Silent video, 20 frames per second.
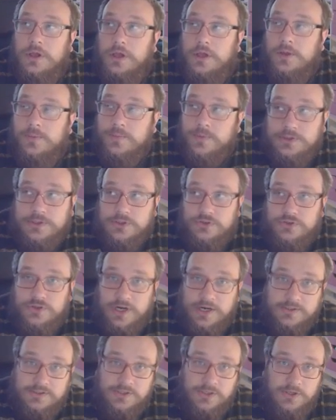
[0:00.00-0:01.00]
music
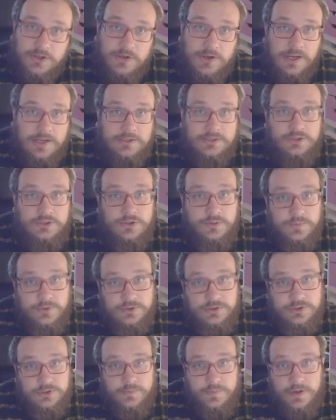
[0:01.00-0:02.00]
tracks that you can add to your
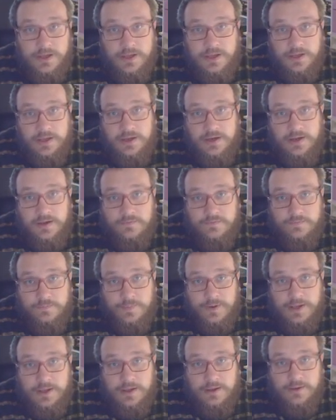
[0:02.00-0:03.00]
music player and have
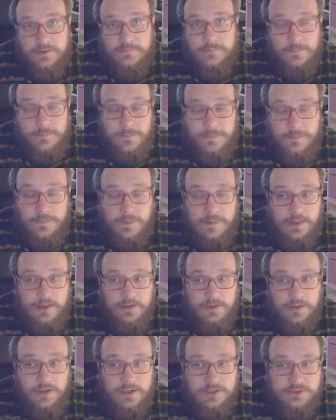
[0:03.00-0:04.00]
playing
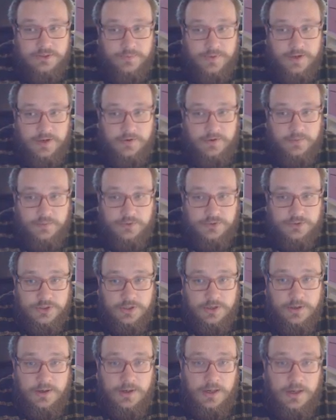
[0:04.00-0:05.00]
as the background
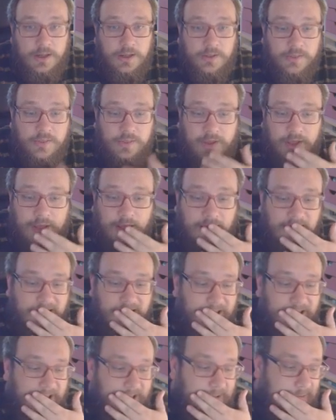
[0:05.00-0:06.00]
music.
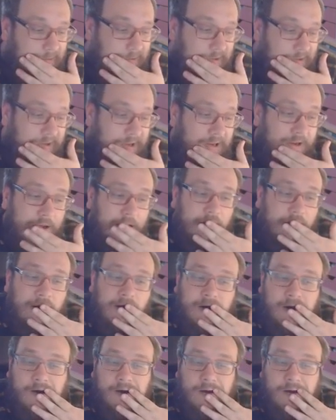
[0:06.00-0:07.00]
They
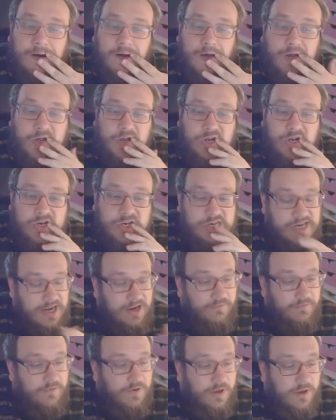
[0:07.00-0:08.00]
are
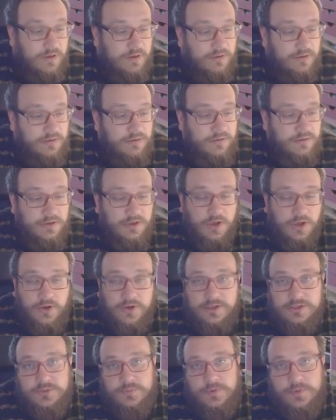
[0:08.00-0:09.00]
never
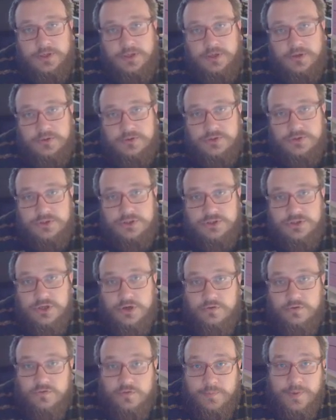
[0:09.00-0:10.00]
going to be used to
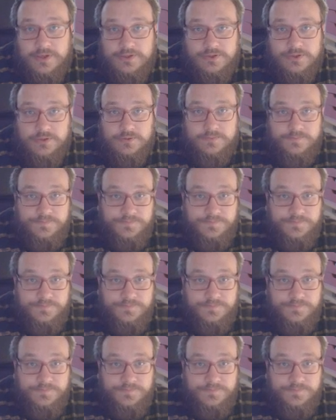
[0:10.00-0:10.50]
solve a puzzle.